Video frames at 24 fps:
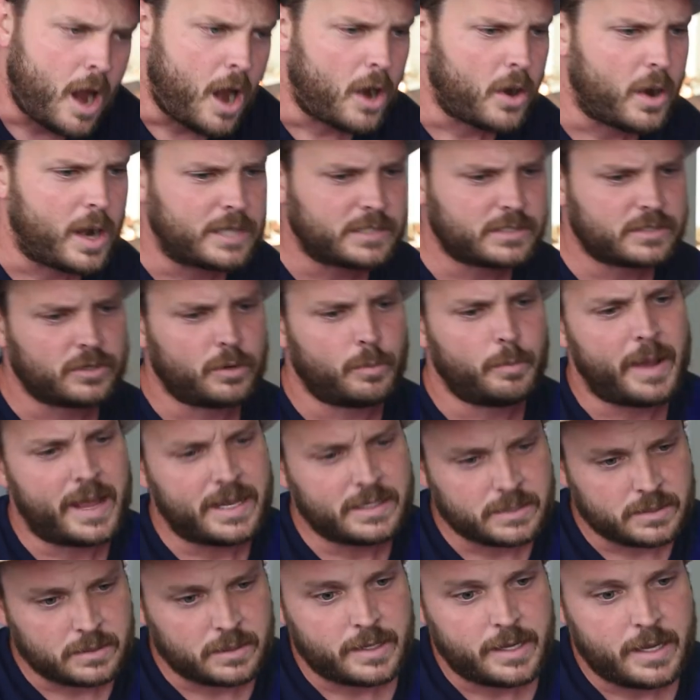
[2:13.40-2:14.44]
All right, so
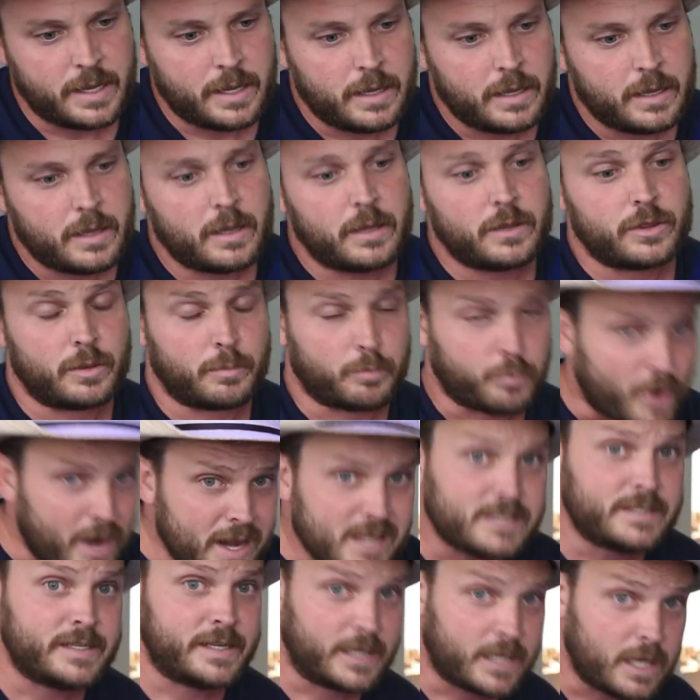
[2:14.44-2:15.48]
basically, the
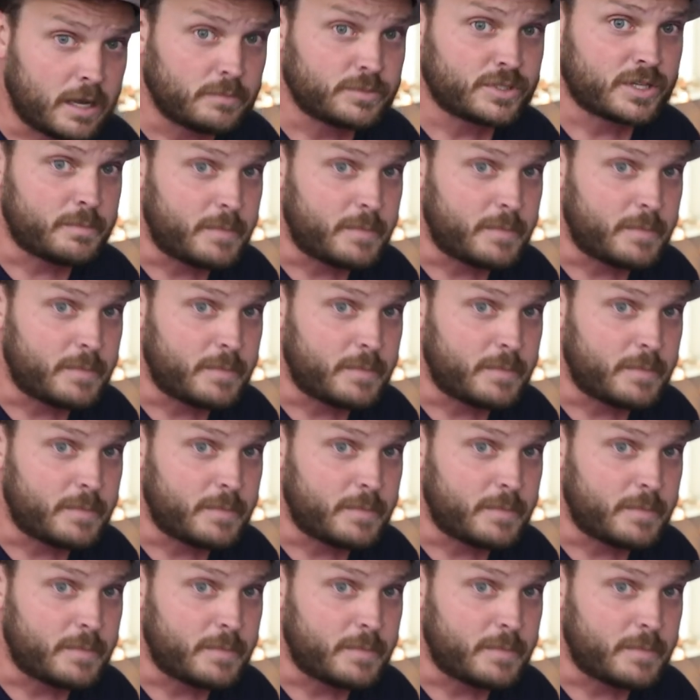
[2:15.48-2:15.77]
president comes